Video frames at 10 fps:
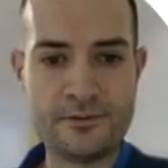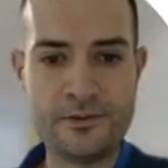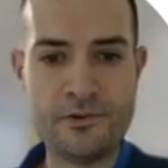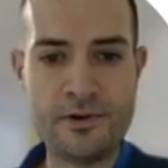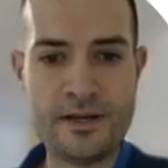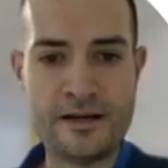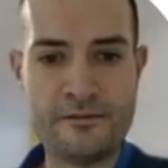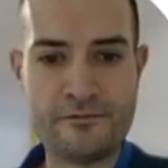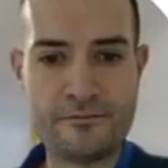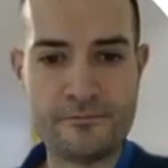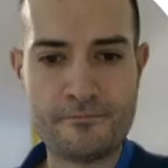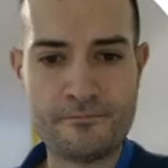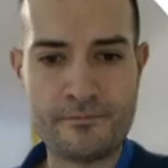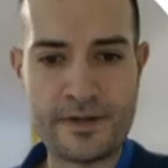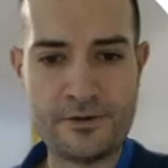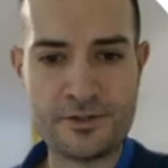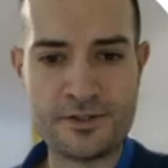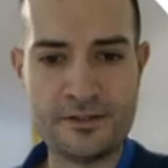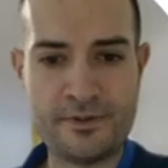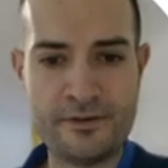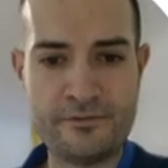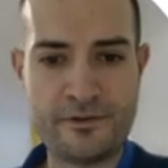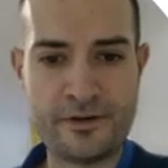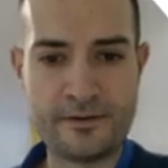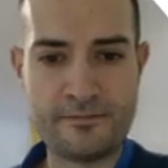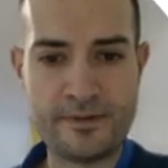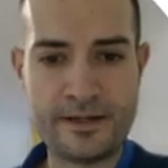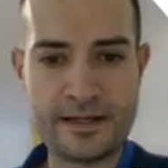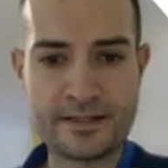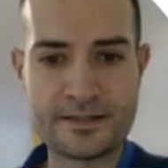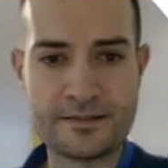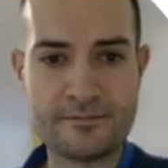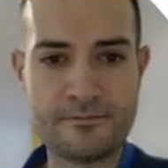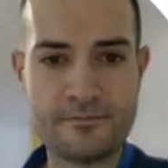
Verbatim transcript: we will have minus 0.4 x